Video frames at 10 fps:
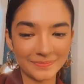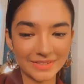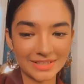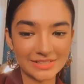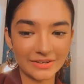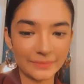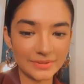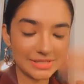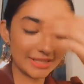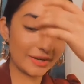So I was
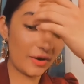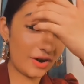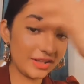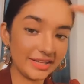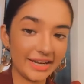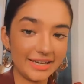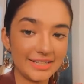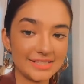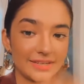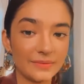seeing all the
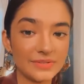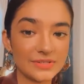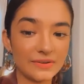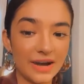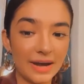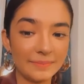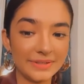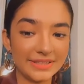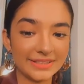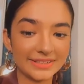edits and I was so
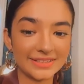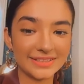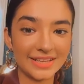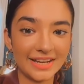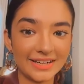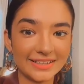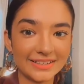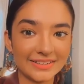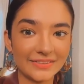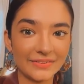happy that,
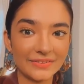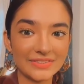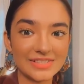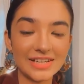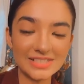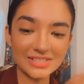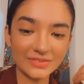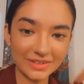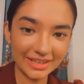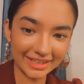you know, such
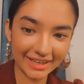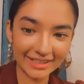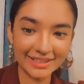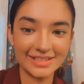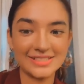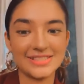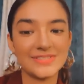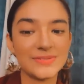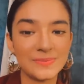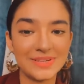unique edits and
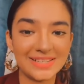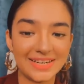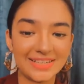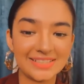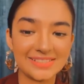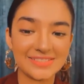sweet edits.